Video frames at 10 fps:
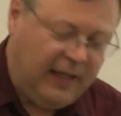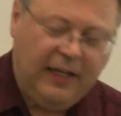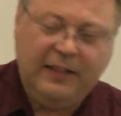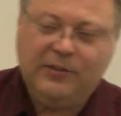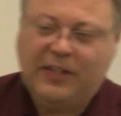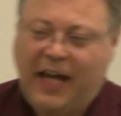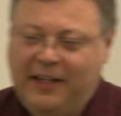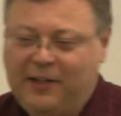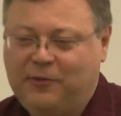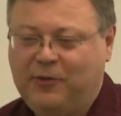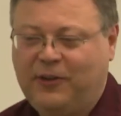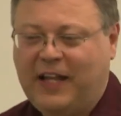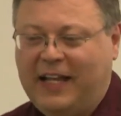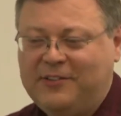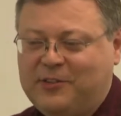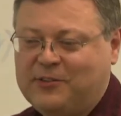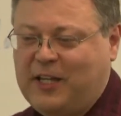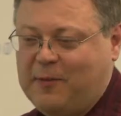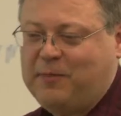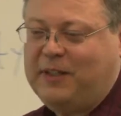This kind of analysis
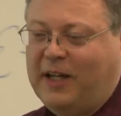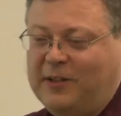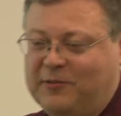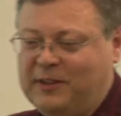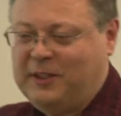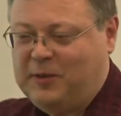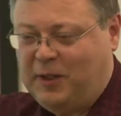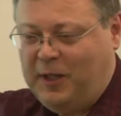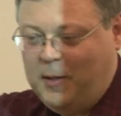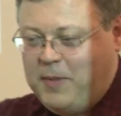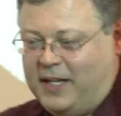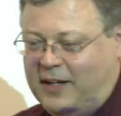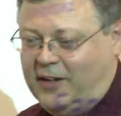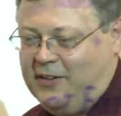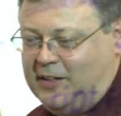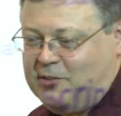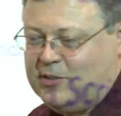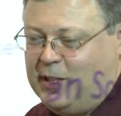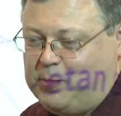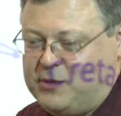can be done with many other
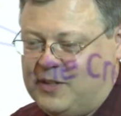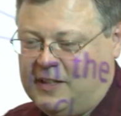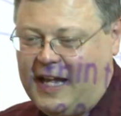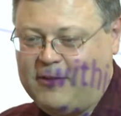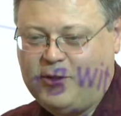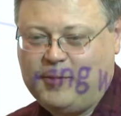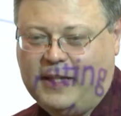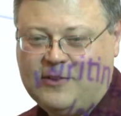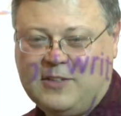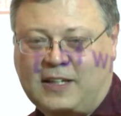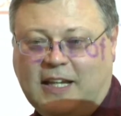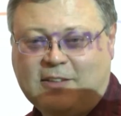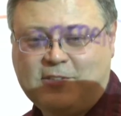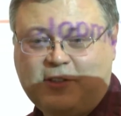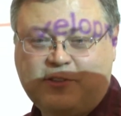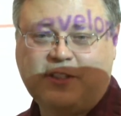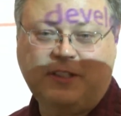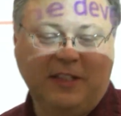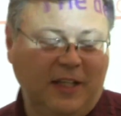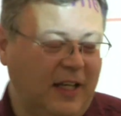scripts and alphabets that
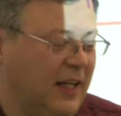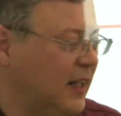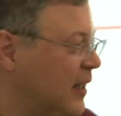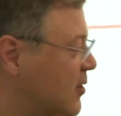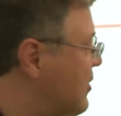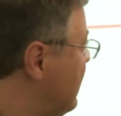existed in this